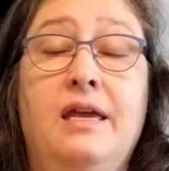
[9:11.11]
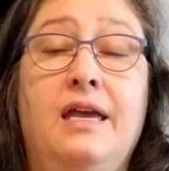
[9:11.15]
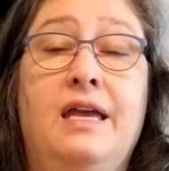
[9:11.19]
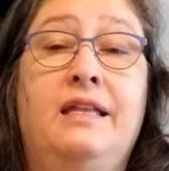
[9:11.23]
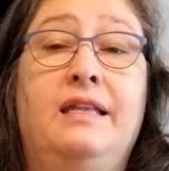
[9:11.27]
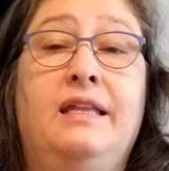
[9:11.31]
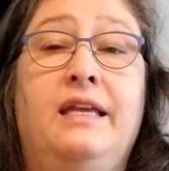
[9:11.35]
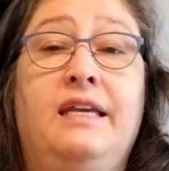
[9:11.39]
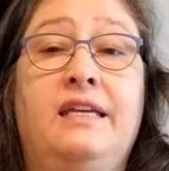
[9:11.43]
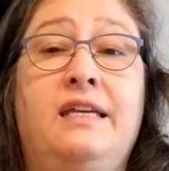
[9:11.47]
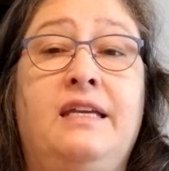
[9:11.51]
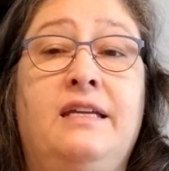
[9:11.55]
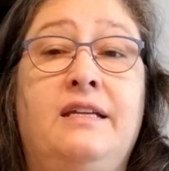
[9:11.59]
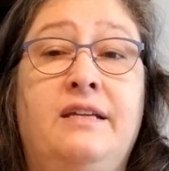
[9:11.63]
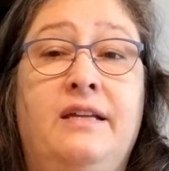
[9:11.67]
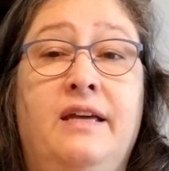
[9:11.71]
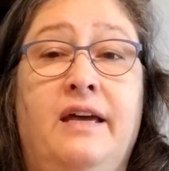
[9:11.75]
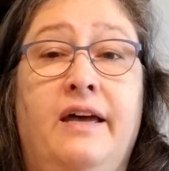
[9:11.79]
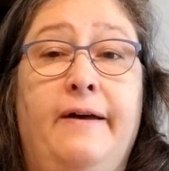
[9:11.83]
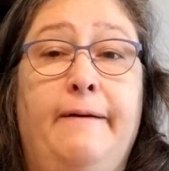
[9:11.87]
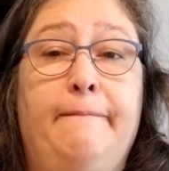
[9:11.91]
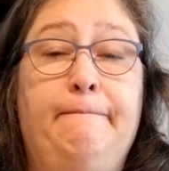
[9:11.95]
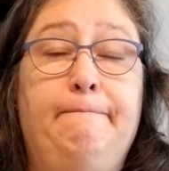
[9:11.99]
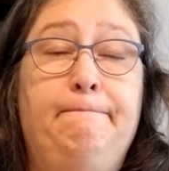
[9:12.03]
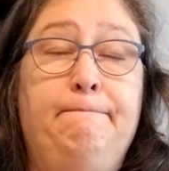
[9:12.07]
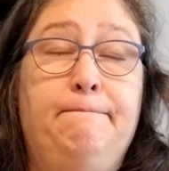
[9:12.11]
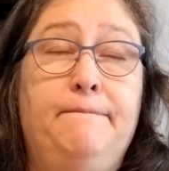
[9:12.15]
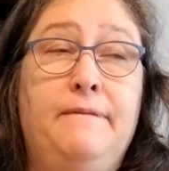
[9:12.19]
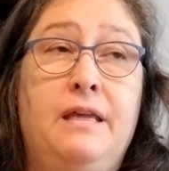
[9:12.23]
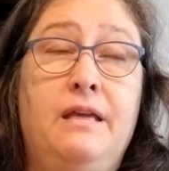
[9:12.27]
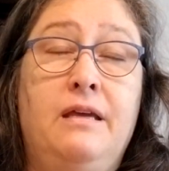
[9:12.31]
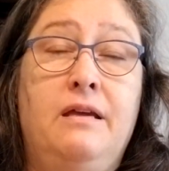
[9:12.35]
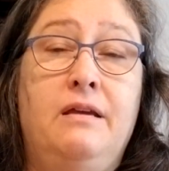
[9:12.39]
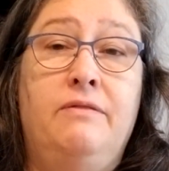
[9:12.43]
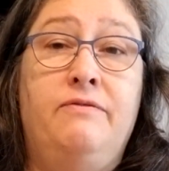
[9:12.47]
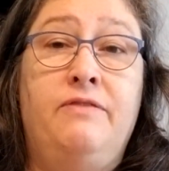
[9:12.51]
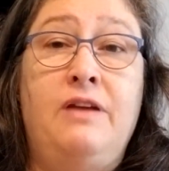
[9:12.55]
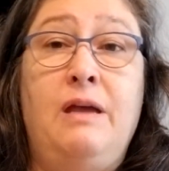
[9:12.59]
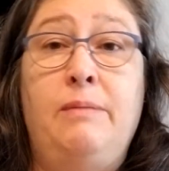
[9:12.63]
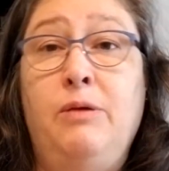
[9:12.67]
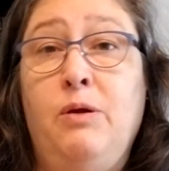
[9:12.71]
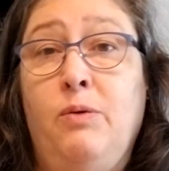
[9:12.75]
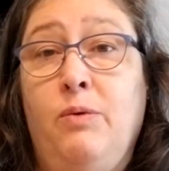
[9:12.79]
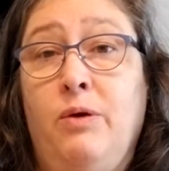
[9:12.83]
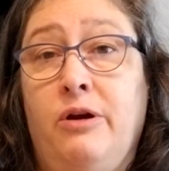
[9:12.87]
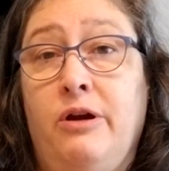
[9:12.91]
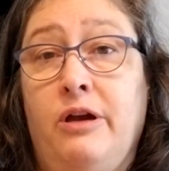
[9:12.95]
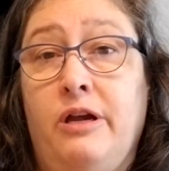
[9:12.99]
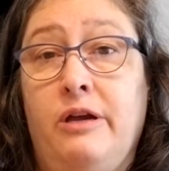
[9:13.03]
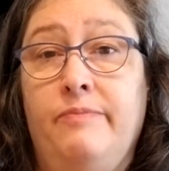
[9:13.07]
And like in
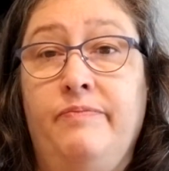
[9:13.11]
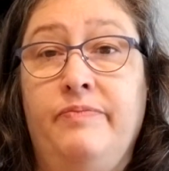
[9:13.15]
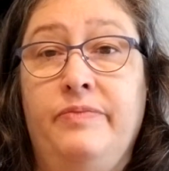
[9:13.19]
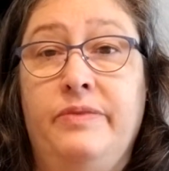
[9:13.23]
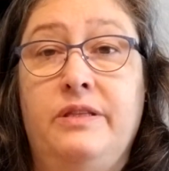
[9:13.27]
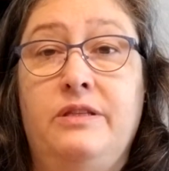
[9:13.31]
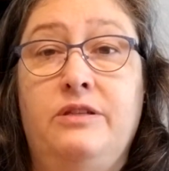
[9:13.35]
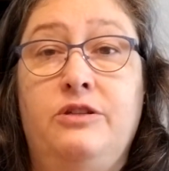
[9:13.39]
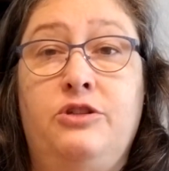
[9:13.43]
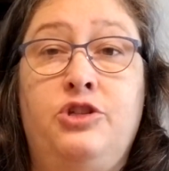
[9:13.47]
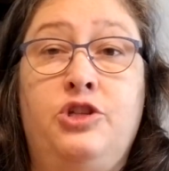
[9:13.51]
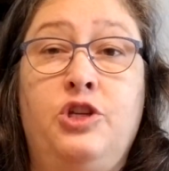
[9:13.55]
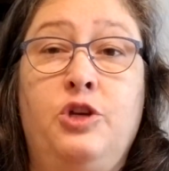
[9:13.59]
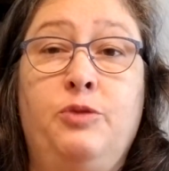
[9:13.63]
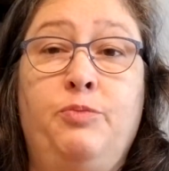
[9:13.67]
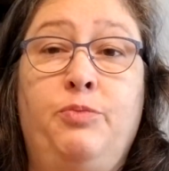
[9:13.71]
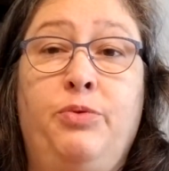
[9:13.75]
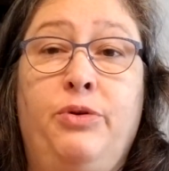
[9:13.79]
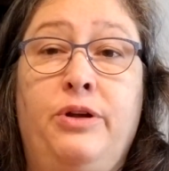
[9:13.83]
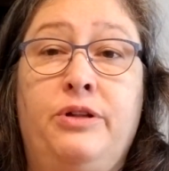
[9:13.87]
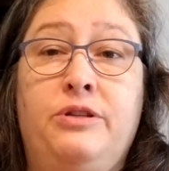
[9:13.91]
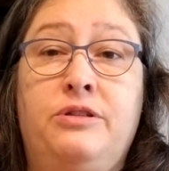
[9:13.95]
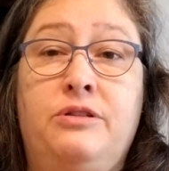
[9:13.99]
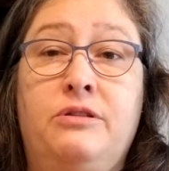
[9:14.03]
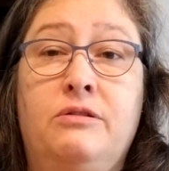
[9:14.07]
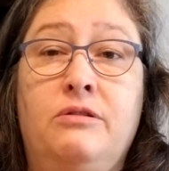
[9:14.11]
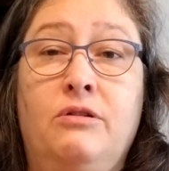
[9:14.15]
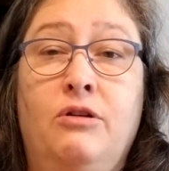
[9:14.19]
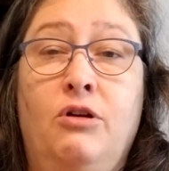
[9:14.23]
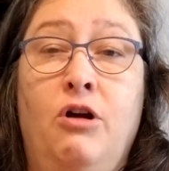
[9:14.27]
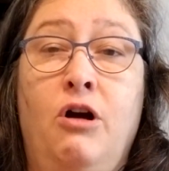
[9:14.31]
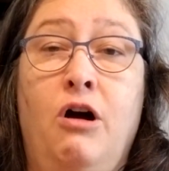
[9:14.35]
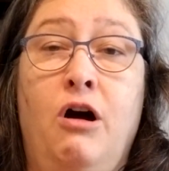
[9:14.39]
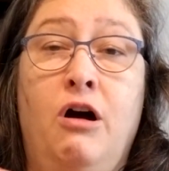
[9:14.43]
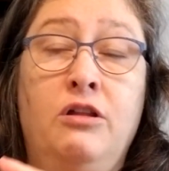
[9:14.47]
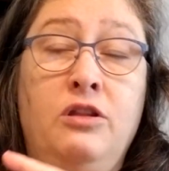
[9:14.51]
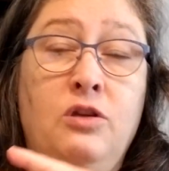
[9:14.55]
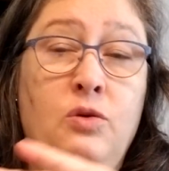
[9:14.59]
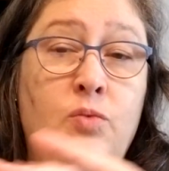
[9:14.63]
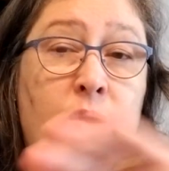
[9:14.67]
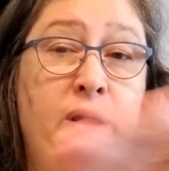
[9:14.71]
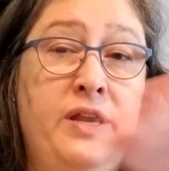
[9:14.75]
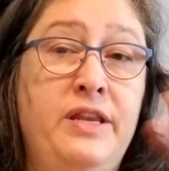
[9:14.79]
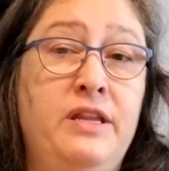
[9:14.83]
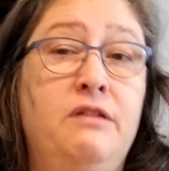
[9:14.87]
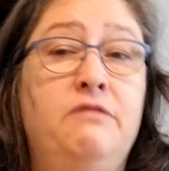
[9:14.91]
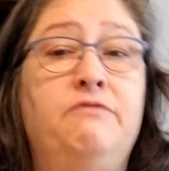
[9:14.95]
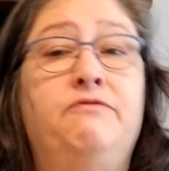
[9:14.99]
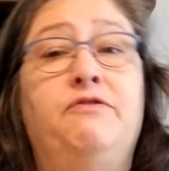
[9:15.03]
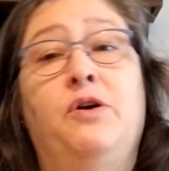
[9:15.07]
February, she puts all the
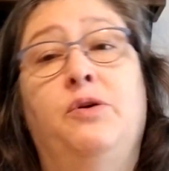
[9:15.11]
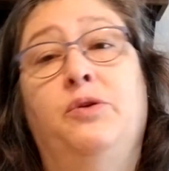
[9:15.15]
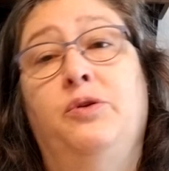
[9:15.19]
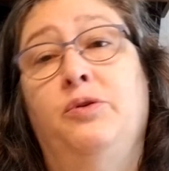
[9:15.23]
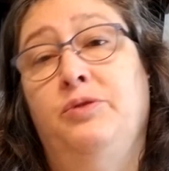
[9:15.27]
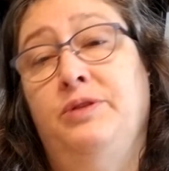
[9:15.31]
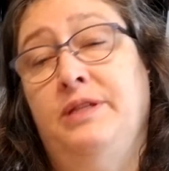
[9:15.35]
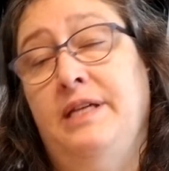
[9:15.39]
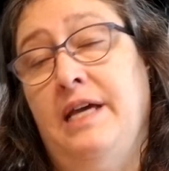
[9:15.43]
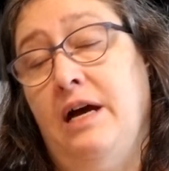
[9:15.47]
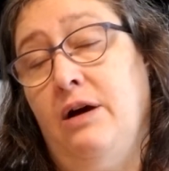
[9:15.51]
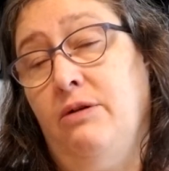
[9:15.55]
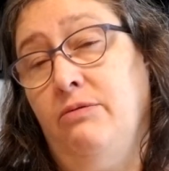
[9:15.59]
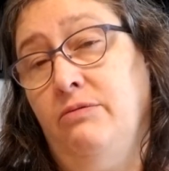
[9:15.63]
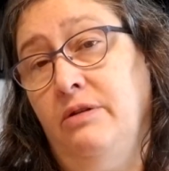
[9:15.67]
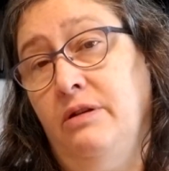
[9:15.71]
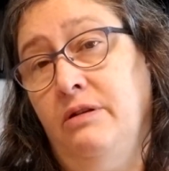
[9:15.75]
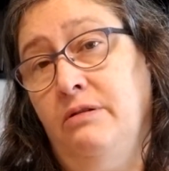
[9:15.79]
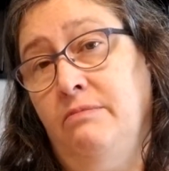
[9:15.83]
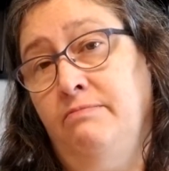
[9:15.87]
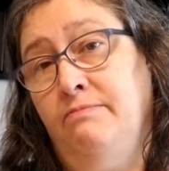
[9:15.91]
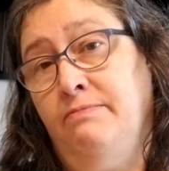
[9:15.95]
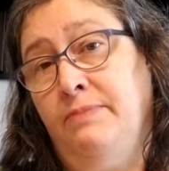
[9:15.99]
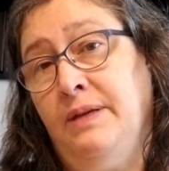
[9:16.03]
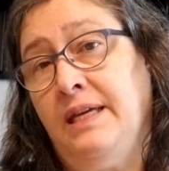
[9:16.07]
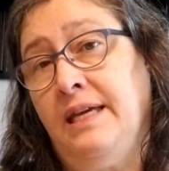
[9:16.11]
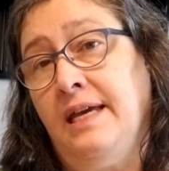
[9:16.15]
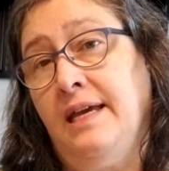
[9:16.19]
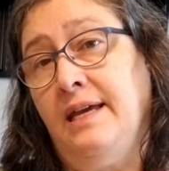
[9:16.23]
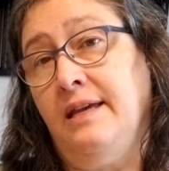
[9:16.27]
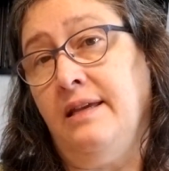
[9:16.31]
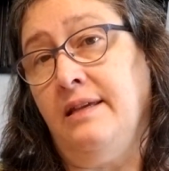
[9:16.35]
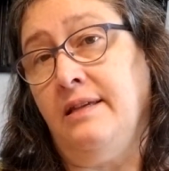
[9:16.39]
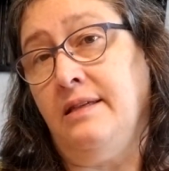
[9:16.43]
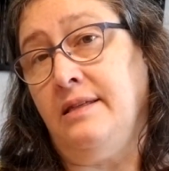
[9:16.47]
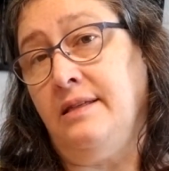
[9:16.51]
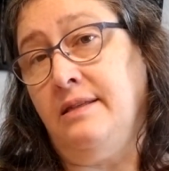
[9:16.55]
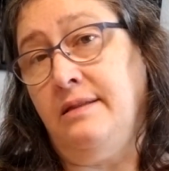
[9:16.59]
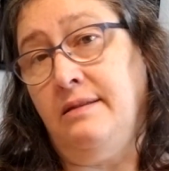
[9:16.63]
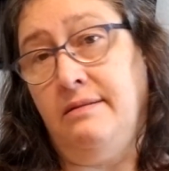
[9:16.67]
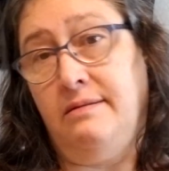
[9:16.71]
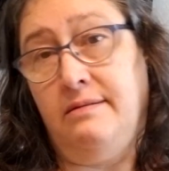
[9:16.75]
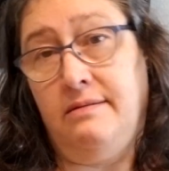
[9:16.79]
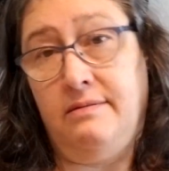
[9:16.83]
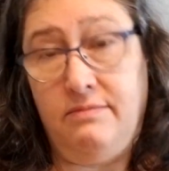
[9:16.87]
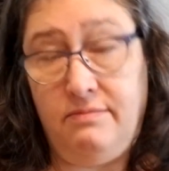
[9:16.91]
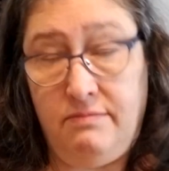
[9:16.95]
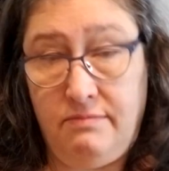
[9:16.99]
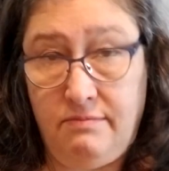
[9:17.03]
wedding photos out, because